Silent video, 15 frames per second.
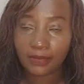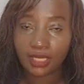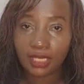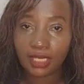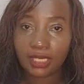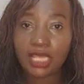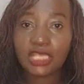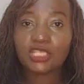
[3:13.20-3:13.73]

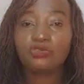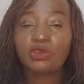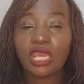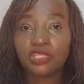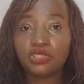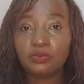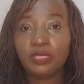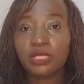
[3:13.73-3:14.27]
Let's try
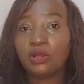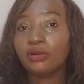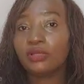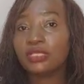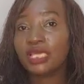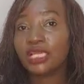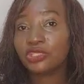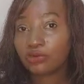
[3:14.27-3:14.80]
to be
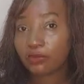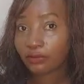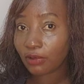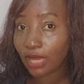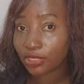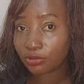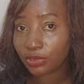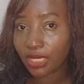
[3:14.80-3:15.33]
content with
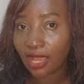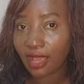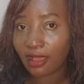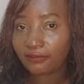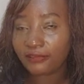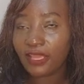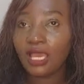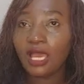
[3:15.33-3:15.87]
what we
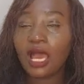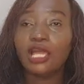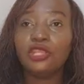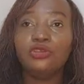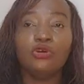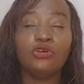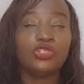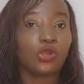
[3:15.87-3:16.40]
have and
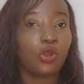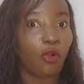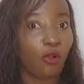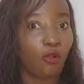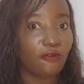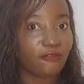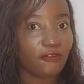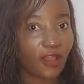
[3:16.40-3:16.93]
not
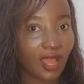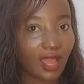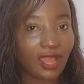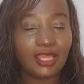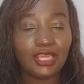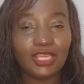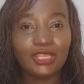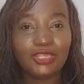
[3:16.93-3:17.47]
over
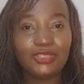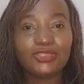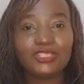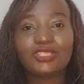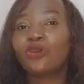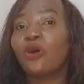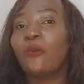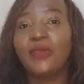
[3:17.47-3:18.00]

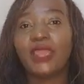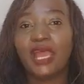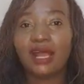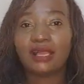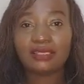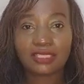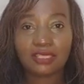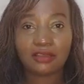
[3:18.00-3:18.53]
compare
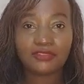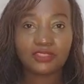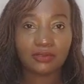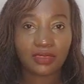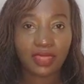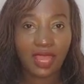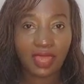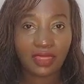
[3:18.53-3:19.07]
ourselves with
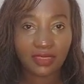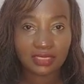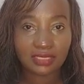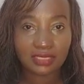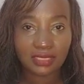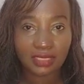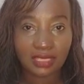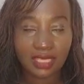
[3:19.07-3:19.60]
others.
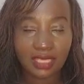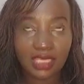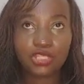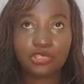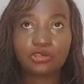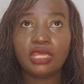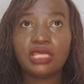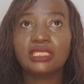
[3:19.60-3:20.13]
It
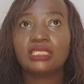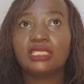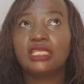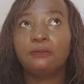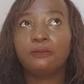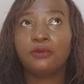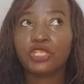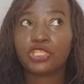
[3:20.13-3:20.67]
creates
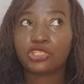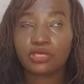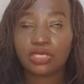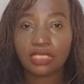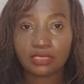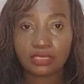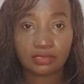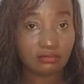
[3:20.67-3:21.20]
depression
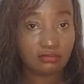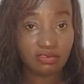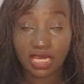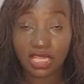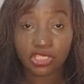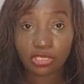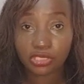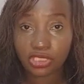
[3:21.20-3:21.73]
in
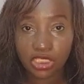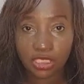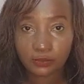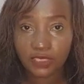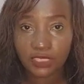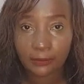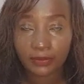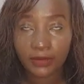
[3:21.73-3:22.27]
relationships.